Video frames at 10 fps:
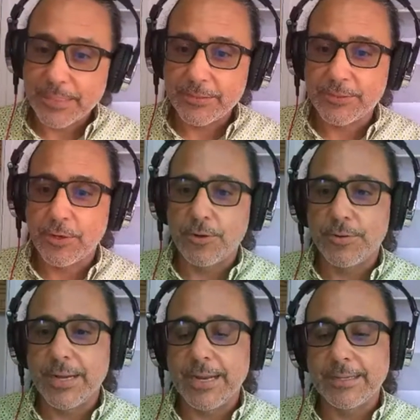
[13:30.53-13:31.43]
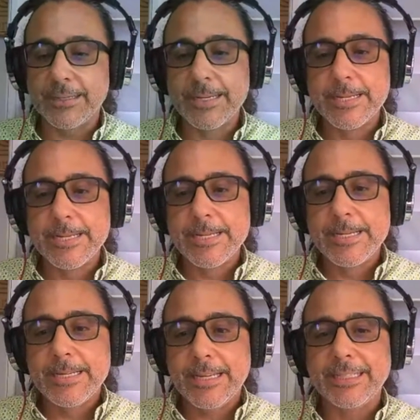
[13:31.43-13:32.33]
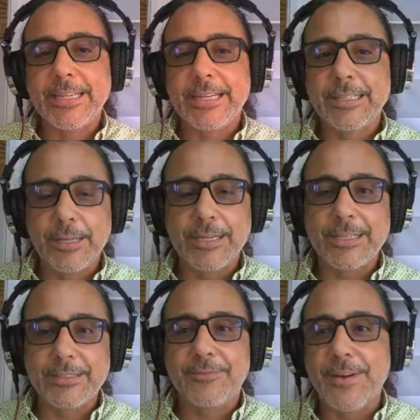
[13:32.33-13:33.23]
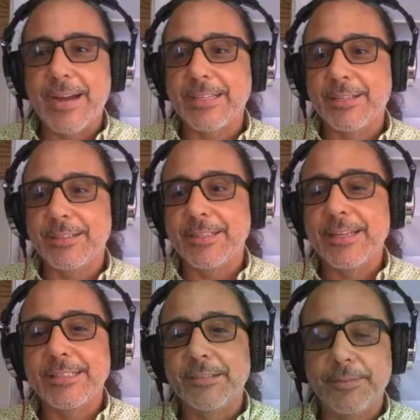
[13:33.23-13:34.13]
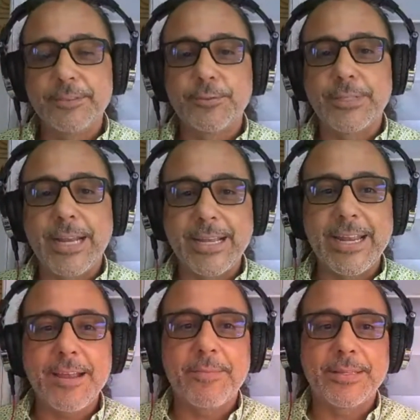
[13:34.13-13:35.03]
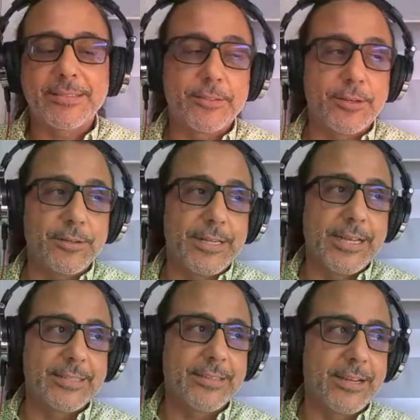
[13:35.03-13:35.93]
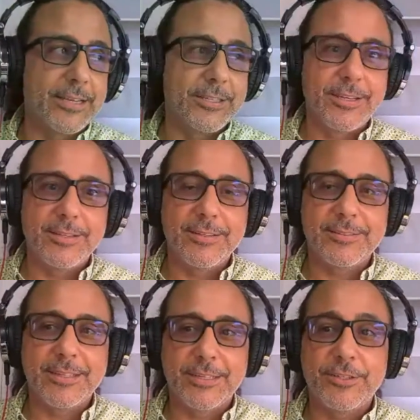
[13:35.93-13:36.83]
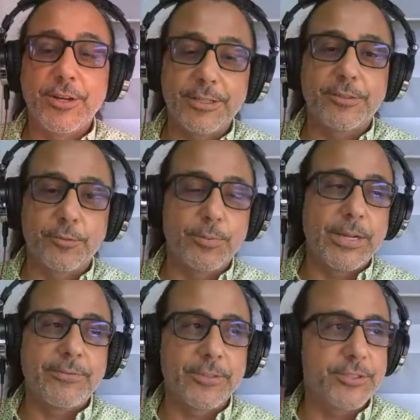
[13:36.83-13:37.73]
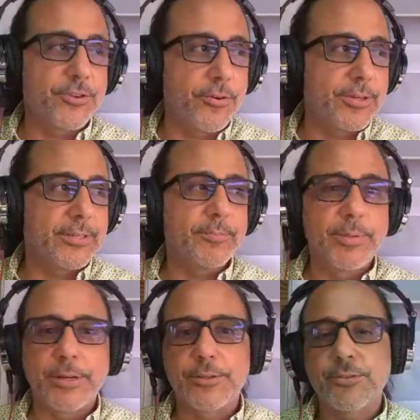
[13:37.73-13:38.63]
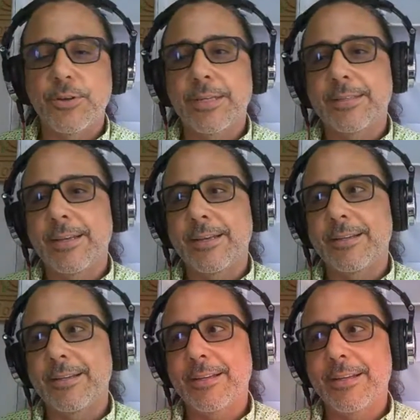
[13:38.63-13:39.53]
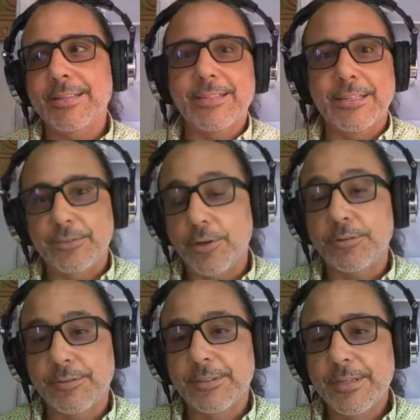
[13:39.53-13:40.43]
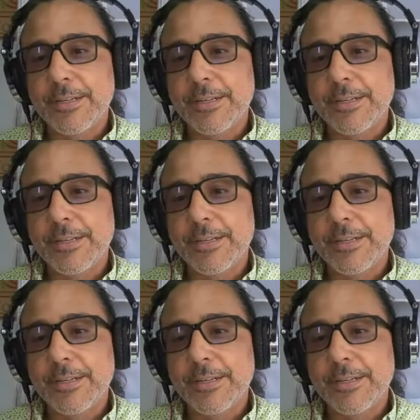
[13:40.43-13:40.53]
So, and it defined the individual that I am, as not only as a young adult when I first joined, but also as an adult